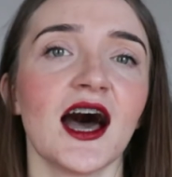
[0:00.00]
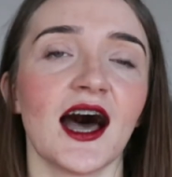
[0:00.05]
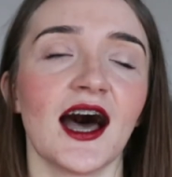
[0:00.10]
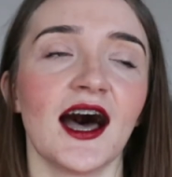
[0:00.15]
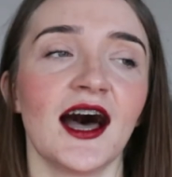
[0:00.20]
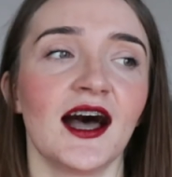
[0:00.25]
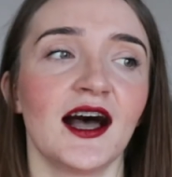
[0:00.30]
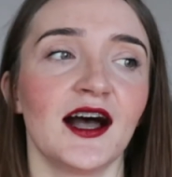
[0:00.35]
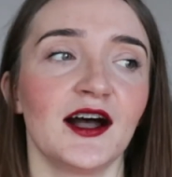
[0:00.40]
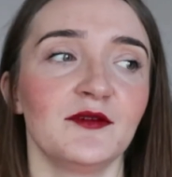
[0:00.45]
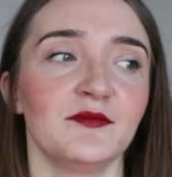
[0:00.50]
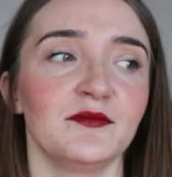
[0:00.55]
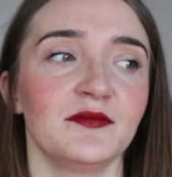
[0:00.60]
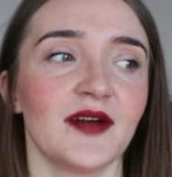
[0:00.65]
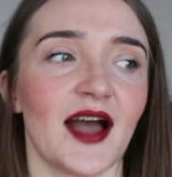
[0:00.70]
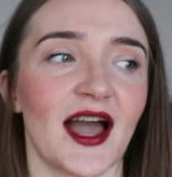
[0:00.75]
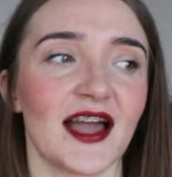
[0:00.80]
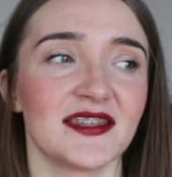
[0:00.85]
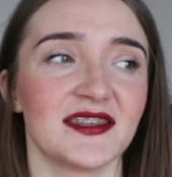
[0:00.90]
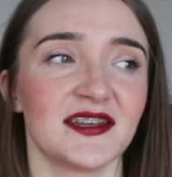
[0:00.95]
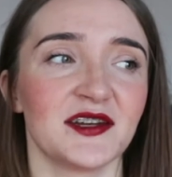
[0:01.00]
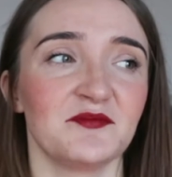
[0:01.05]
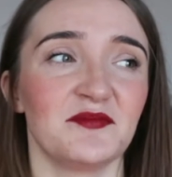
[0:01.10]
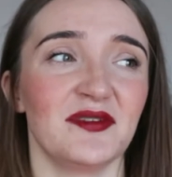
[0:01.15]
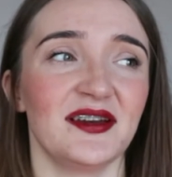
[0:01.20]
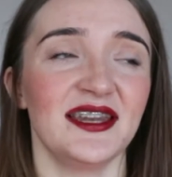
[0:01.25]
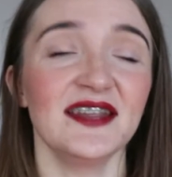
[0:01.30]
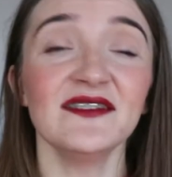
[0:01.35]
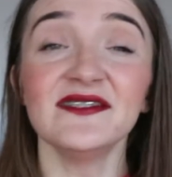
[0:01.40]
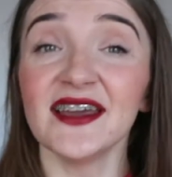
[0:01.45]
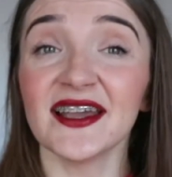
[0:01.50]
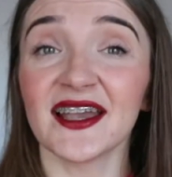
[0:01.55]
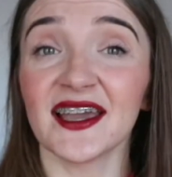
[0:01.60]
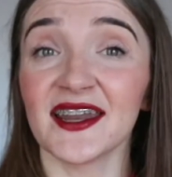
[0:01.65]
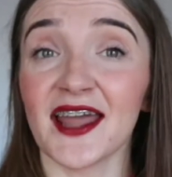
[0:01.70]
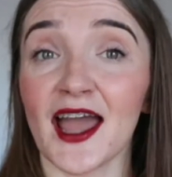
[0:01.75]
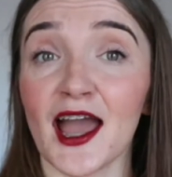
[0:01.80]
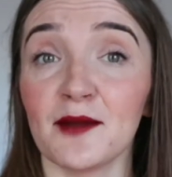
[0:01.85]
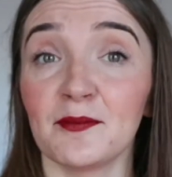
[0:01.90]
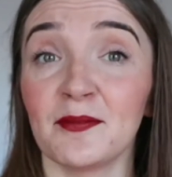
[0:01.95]
I didn't believe they
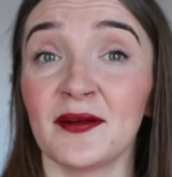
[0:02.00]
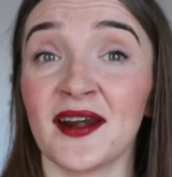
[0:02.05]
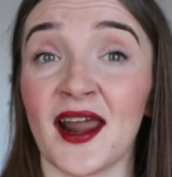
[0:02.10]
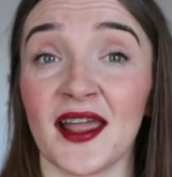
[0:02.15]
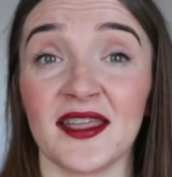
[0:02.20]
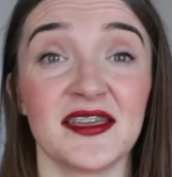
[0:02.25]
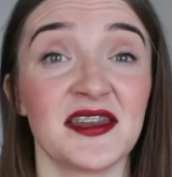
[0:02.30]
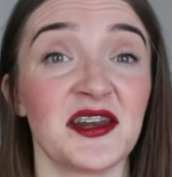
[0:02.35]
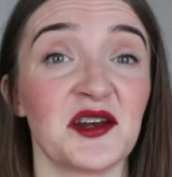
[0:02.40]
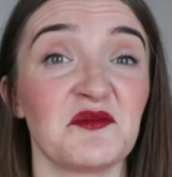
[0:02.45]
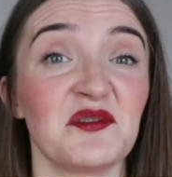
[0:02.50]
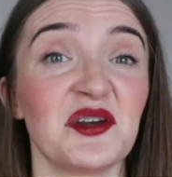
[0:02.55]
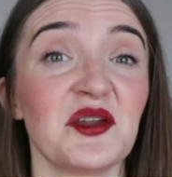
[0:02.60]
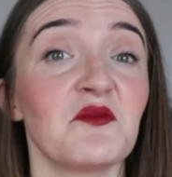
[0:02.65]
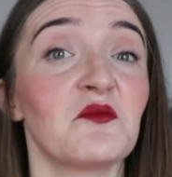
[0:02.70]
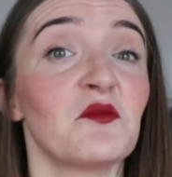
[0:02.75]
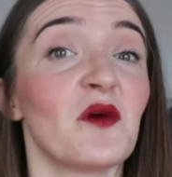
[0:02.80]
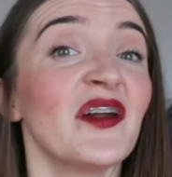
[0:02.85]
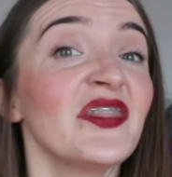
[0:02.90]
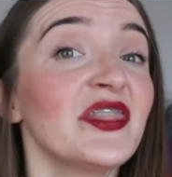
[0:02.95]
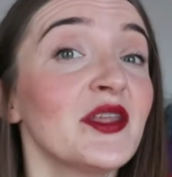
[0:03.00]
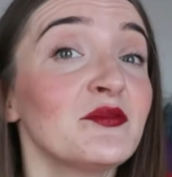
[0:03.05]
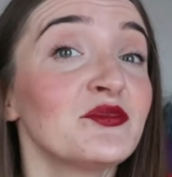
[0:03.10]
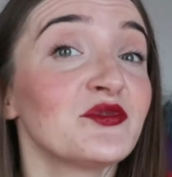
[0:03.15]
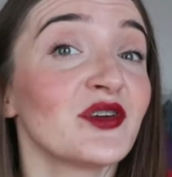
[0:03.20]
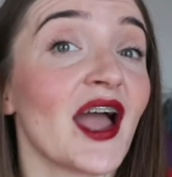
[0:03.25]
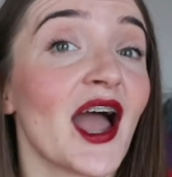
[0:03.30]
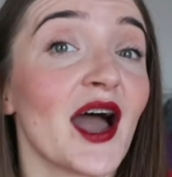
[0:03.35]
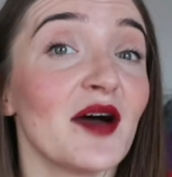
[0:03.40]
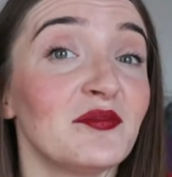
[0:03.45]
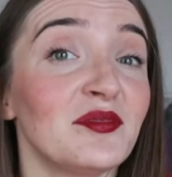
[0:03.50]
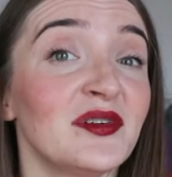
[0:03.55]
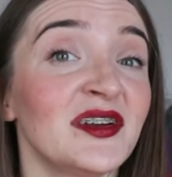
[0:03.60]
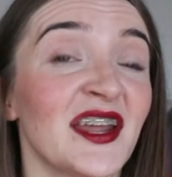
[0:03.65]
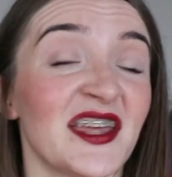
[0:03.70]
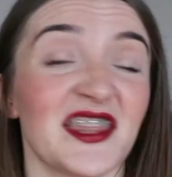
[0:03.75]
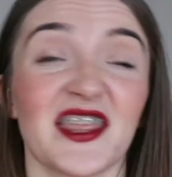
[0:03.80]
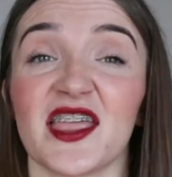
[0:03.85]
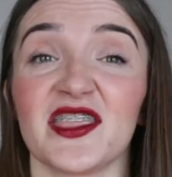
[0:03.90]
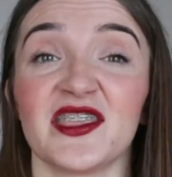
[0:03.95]
can happen. I didn't really want them to happen,
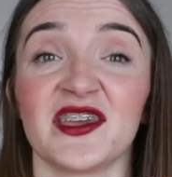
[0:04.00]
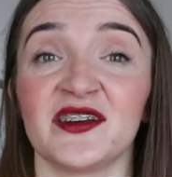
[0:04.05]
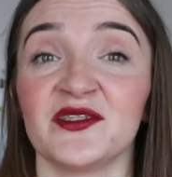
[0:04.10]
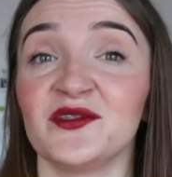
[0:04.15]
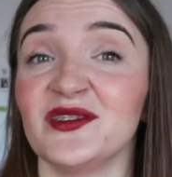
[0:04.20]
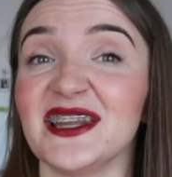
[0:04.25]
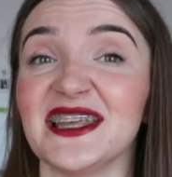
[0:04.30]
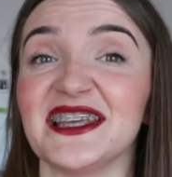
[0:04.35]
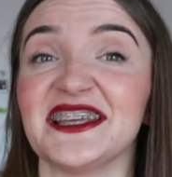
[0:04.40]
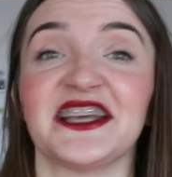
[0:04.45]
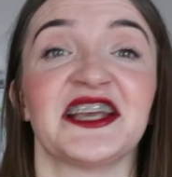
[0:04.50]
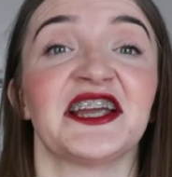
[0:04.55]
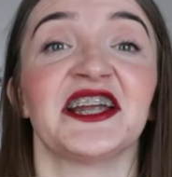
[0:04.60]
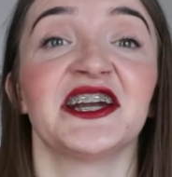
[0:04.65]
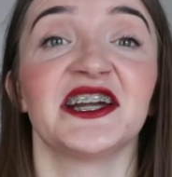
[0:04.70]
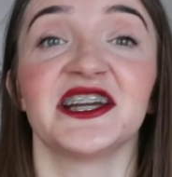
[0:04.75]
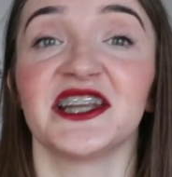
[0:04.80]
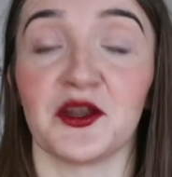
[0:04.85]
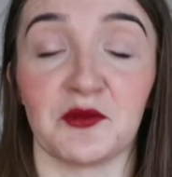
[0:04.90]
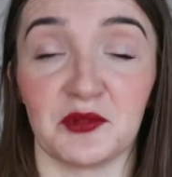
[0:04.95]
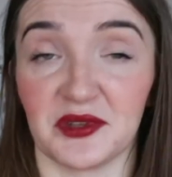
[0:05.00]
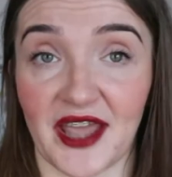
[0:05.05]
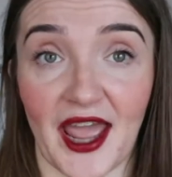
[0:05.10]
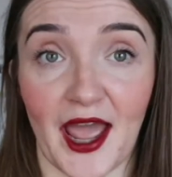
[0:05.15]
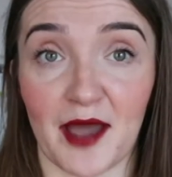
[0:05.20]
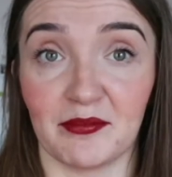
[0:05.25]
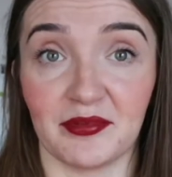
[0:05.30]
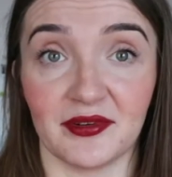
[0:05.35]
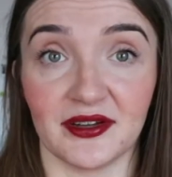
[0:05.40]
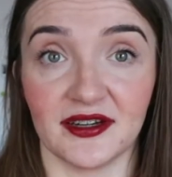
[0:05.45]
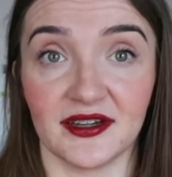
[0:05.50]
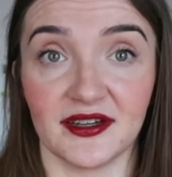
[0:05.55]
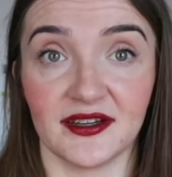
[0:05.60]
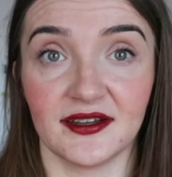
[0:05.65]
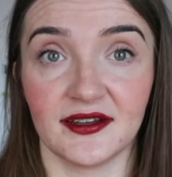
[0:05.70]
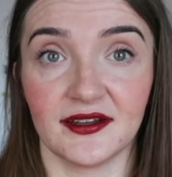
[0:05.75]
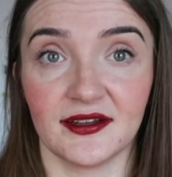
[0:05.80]
and I didn't really care they would happen.